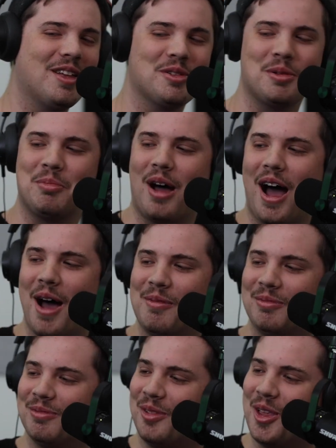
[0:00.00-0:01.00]
That was a
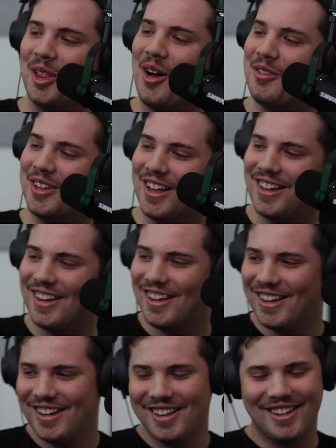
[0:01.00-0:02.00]
bop. We loved it.
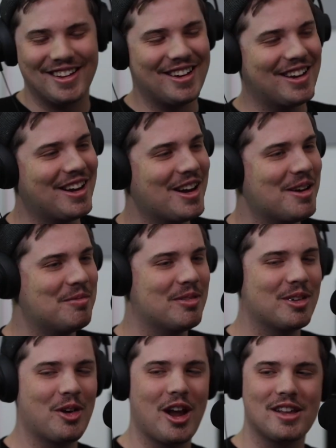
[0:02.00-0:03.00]

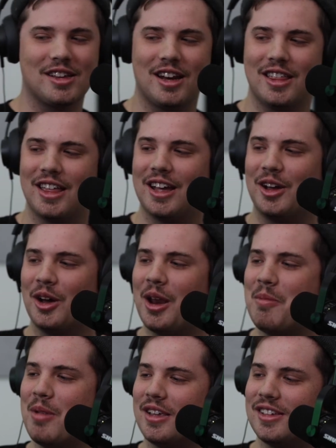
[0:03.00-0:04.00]
Grace, anything good
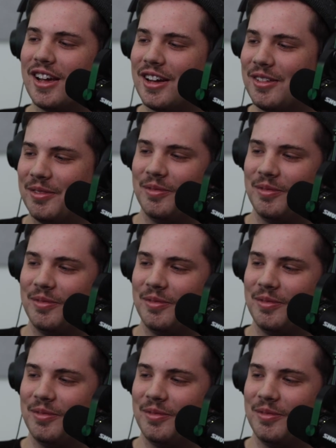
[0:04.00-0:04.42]
I'm missing?